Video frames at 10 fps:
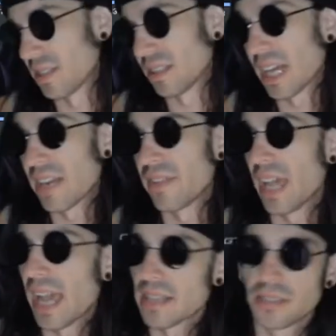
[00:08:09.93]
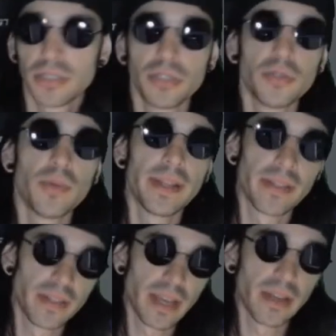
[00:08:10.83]
A lot of it has to do
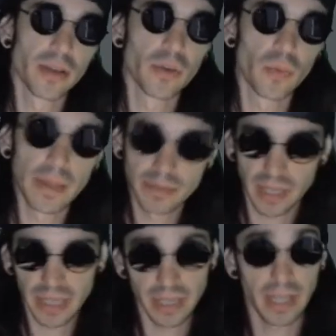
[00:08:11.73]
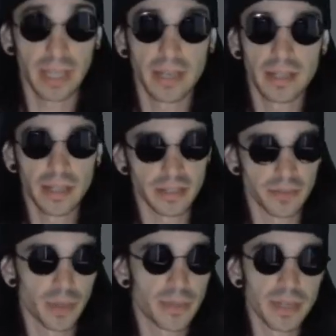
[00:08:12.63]
with their website, and it's
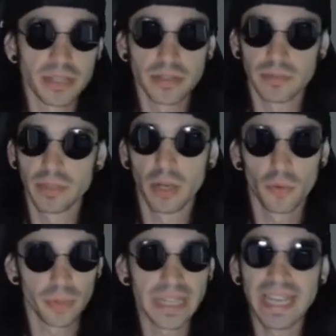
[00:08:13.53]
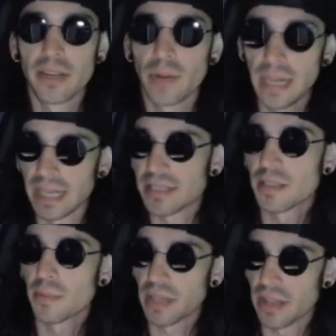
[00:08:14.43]
pretty much reiterating
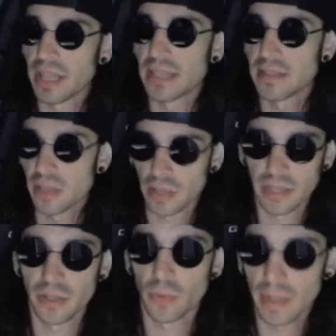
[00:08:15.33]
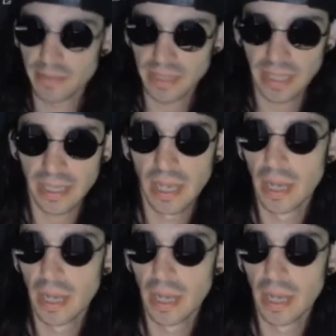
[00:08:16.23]
some of the things that are on their website.